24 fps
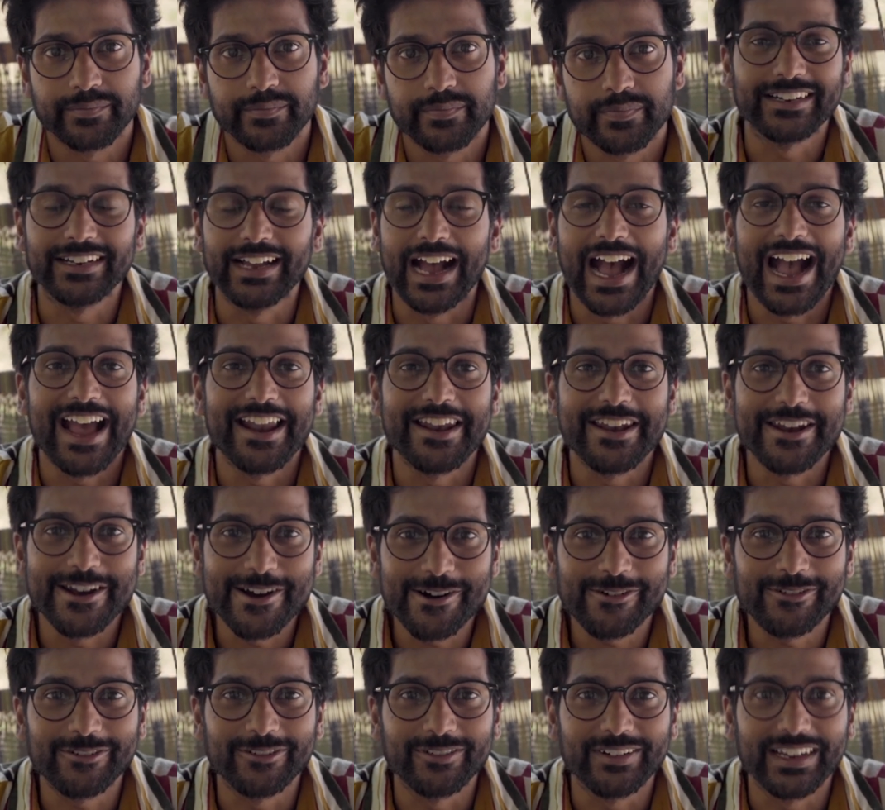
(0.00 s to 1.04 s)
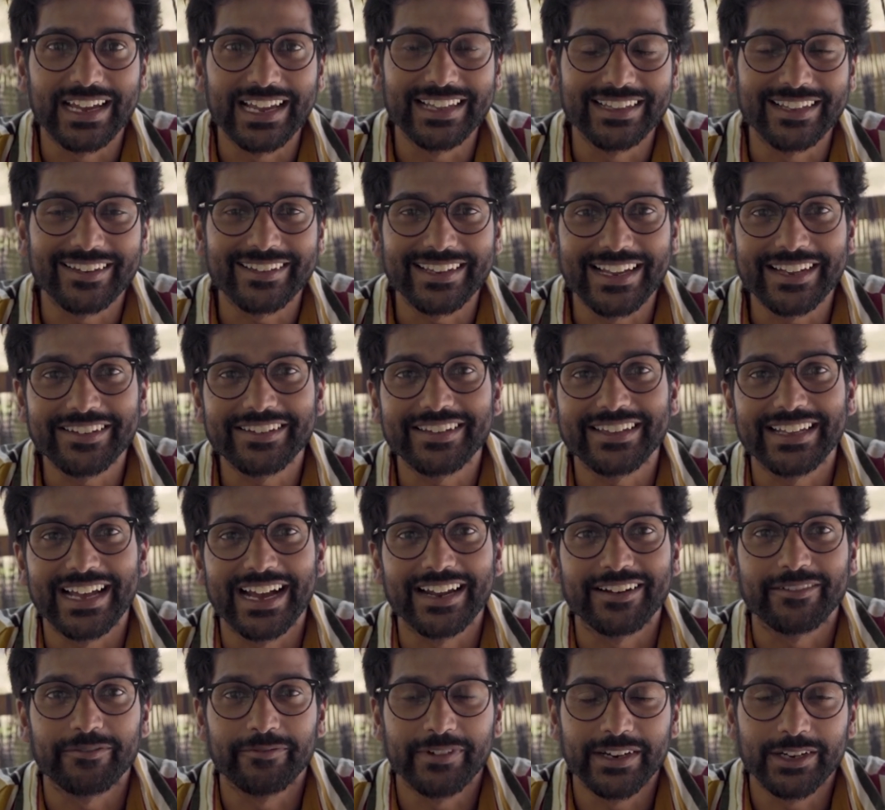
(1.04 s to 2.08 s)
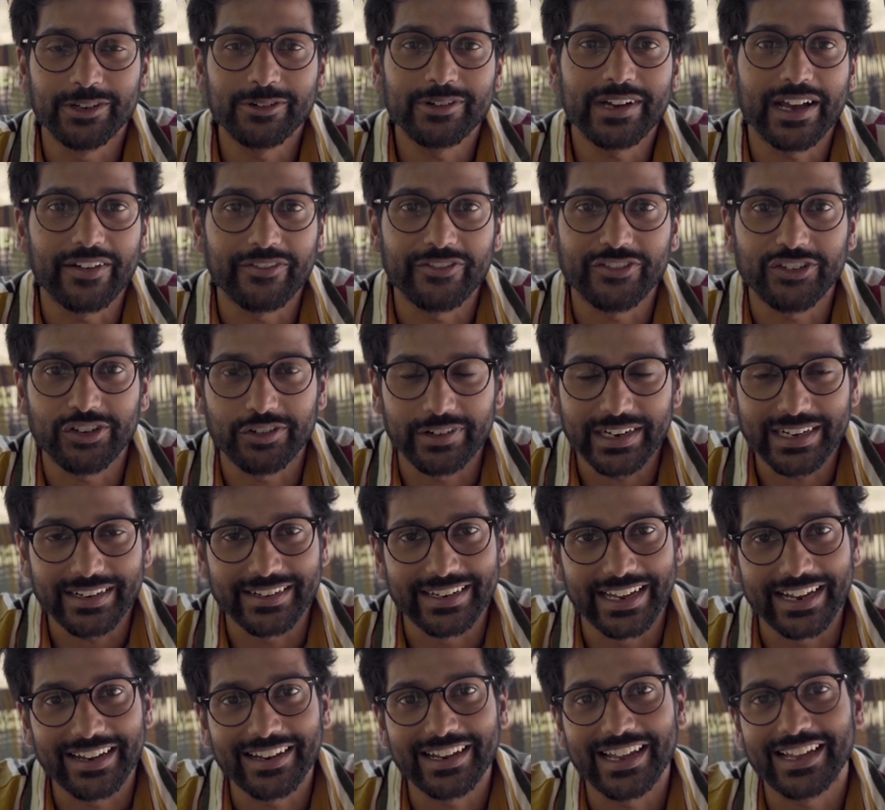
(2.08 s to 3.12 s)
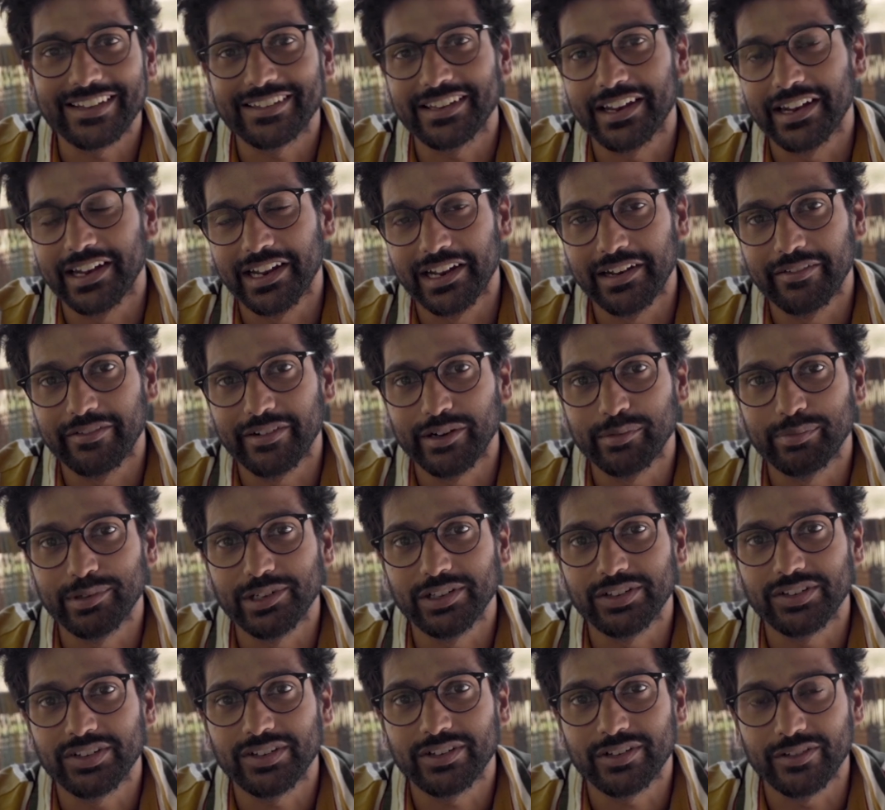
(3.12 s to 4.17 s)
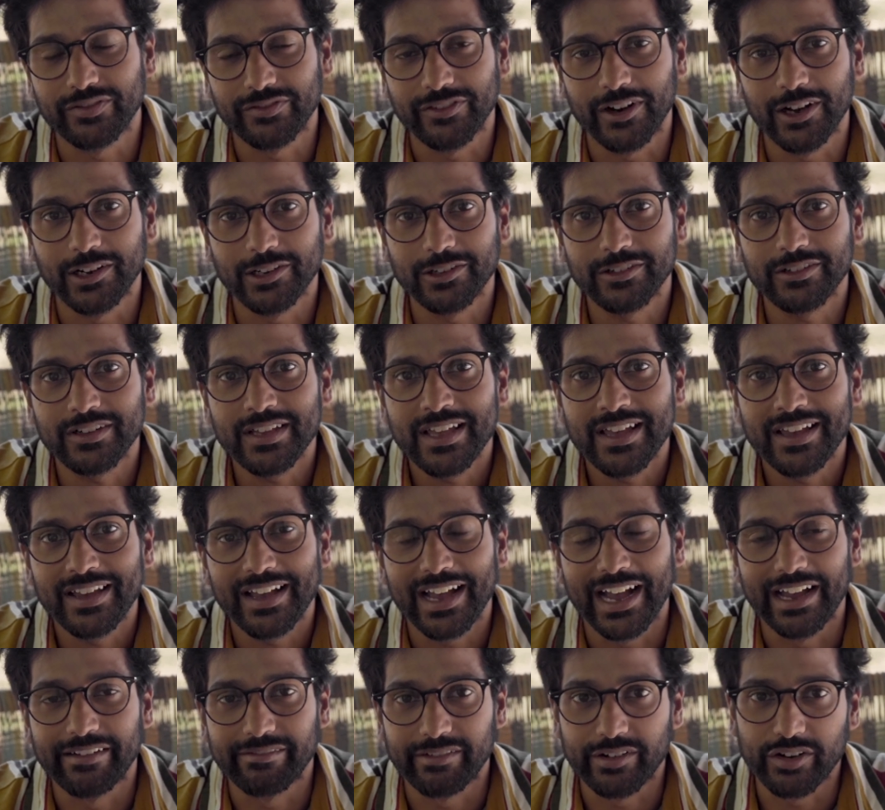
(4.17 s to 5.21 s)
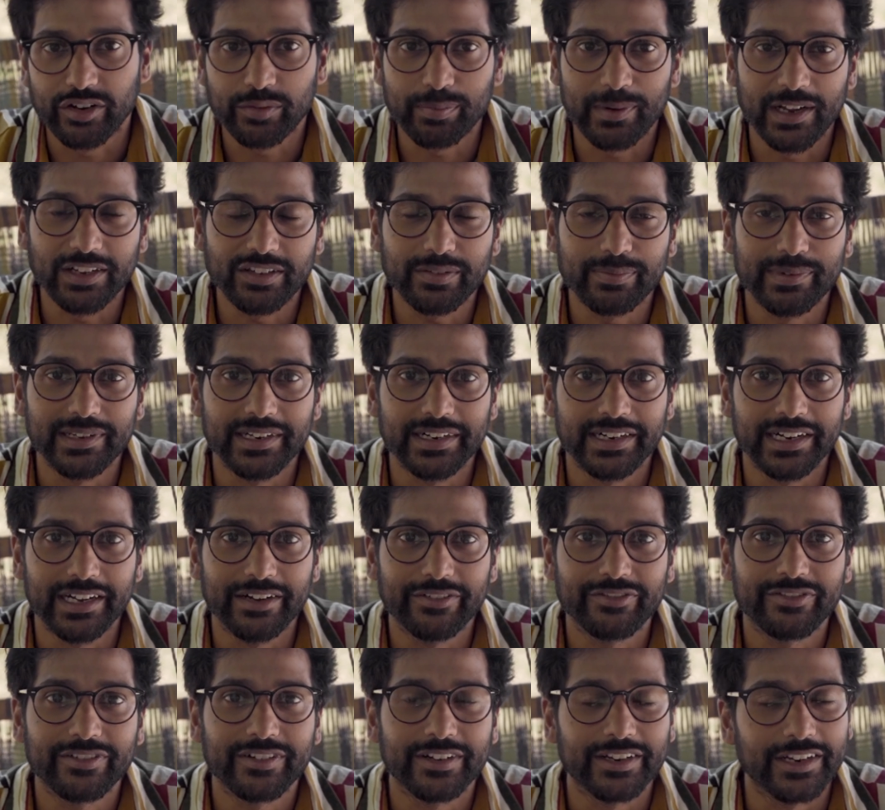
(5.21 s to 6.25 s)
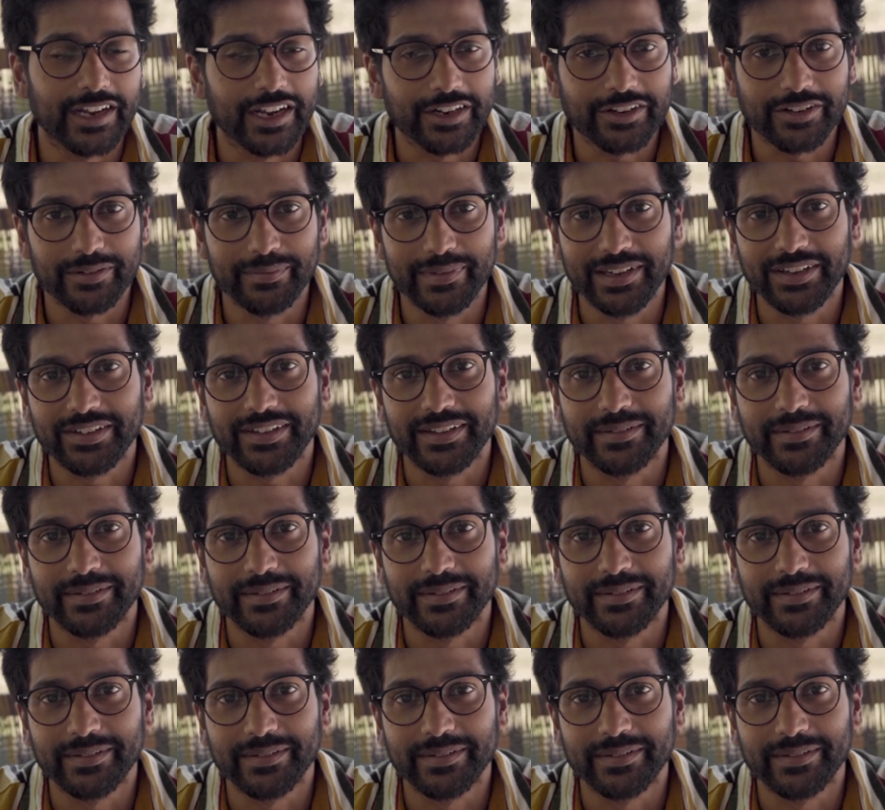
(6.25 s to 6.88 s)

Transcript: And no, in the sense that we do have strict deadlines and deliverables to follow, and we're responsible enough not to miss